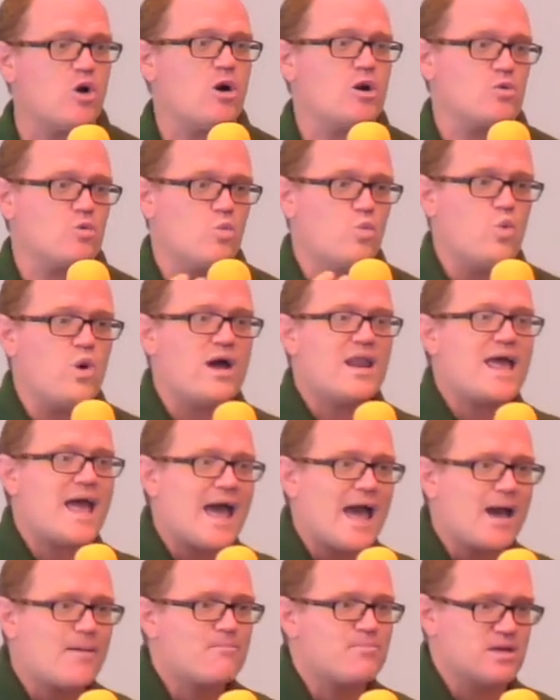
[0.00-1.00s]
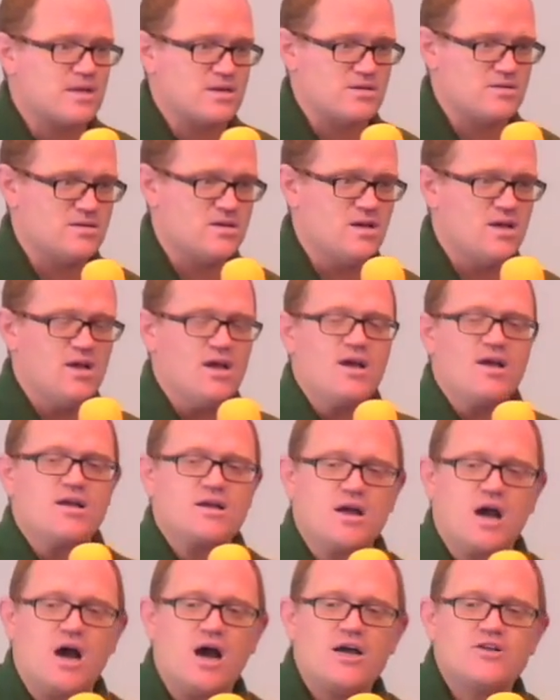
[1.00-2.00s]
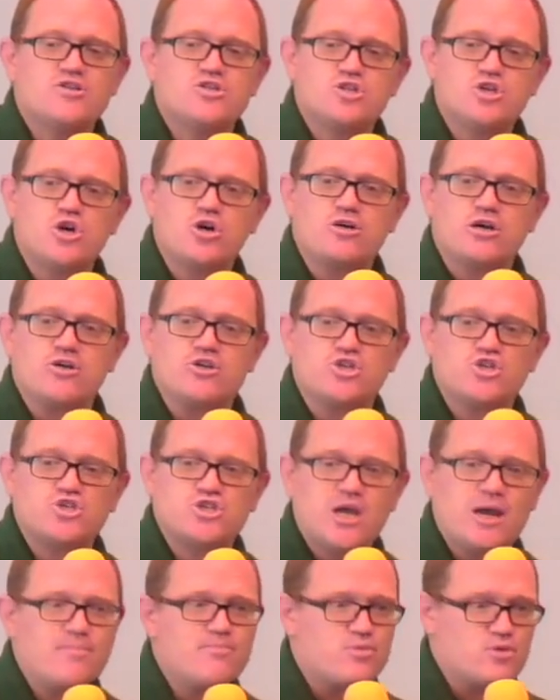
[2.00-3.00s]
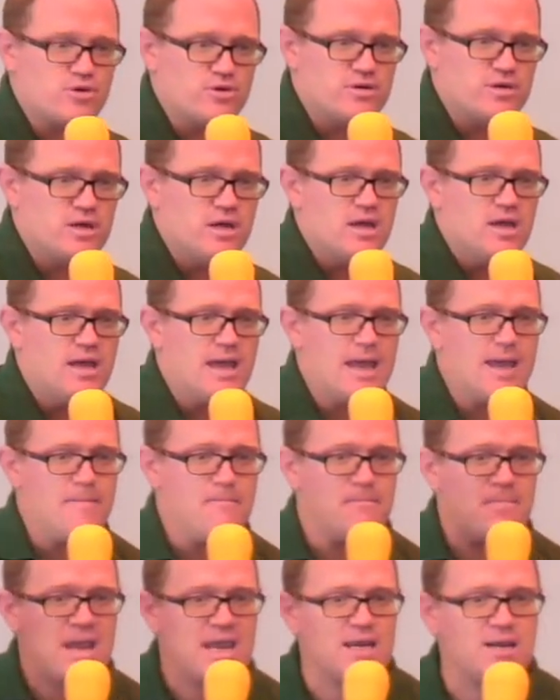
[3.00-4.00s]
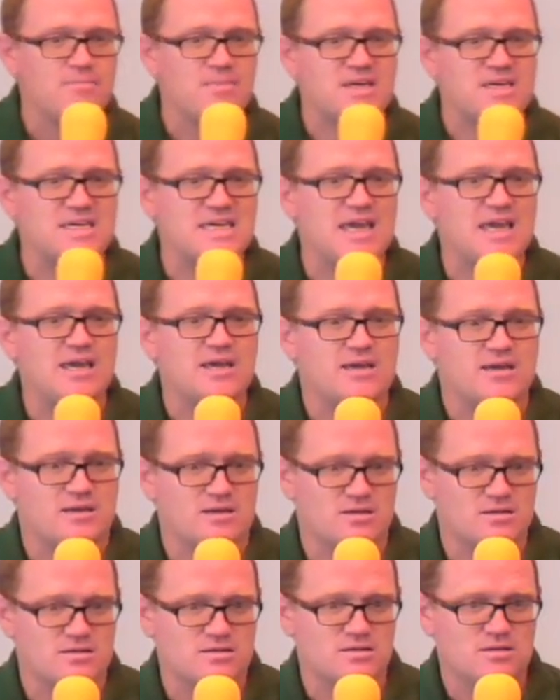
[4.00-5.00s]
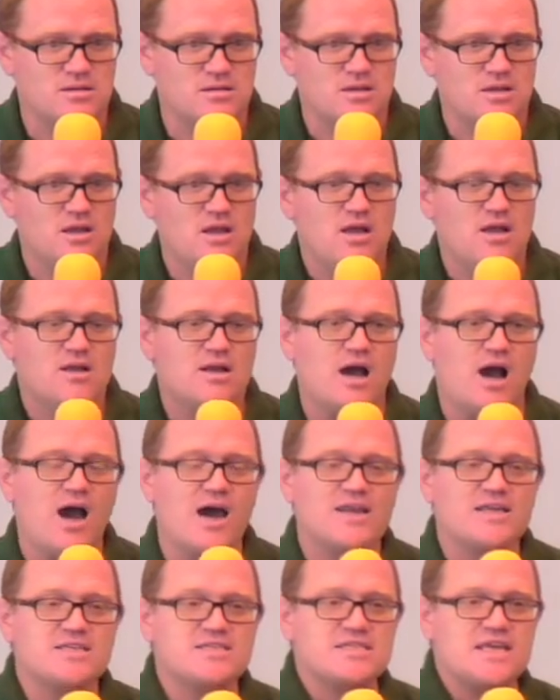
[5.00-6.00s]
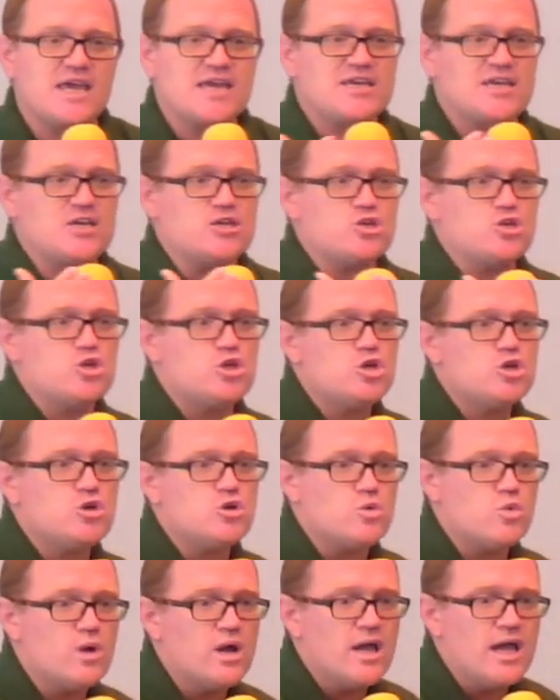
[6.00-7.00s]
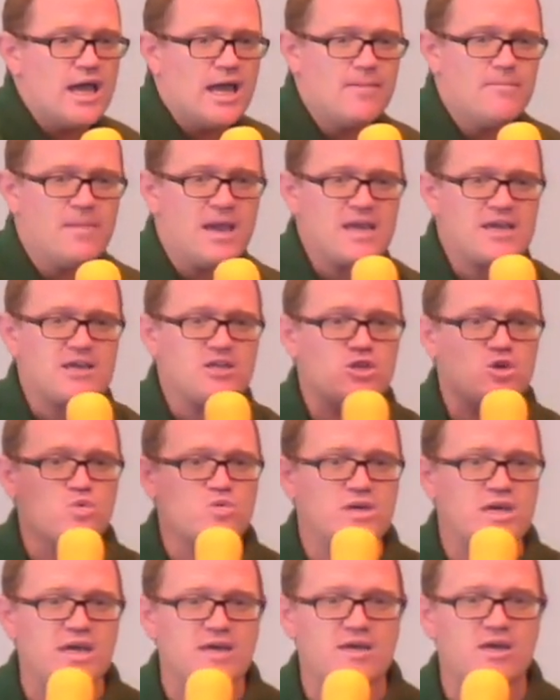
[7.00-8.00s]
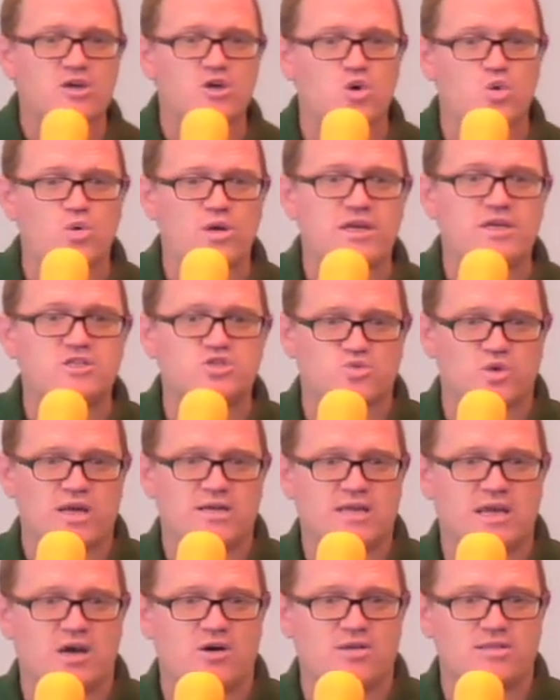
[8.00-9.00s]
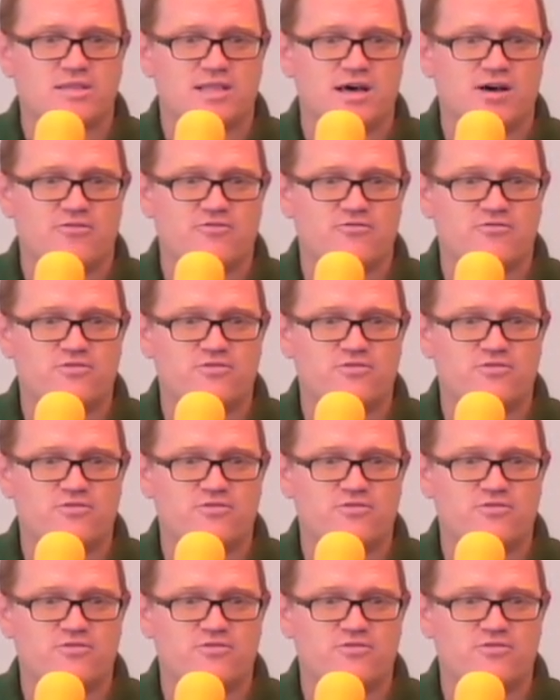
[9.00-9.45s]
And what happened? God took a shepherd and made him a king. God is taking you and making you king and queens right now in love.